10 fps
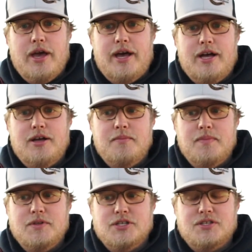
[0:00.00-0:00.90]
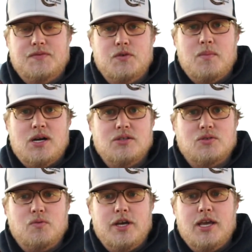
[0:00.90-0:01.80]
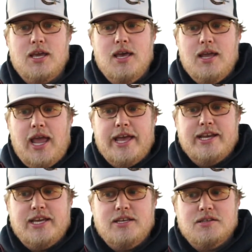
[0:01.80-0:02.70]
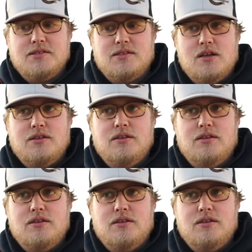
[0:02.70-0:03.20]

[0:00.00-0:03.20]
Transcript: um, just a few miles away, and he does